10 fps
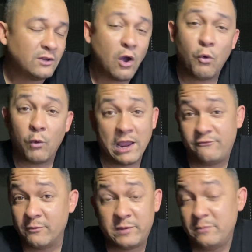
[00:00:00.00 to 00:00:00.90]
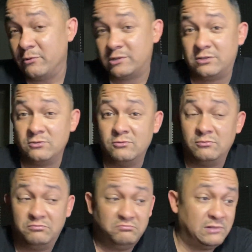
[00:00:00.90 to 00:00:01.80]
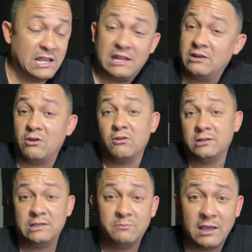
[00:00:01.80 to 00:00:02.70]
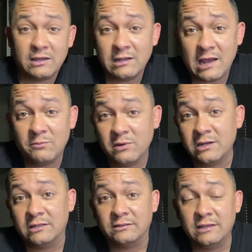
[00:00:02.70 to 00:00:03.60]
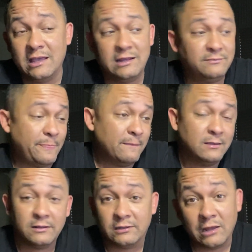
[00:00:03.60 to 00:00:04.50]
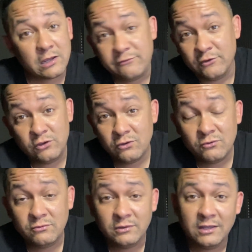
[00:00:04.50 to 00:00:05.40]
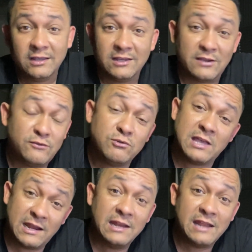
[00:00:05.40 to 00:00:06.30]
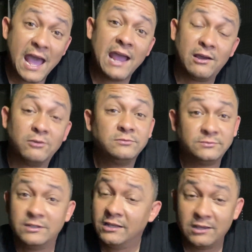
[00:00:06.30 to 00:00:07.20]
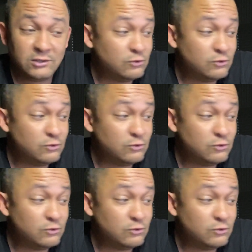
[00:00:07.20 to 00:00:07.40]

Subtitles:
a way for people to get in early and make a lot of money. And lucky for you, if you get in now, you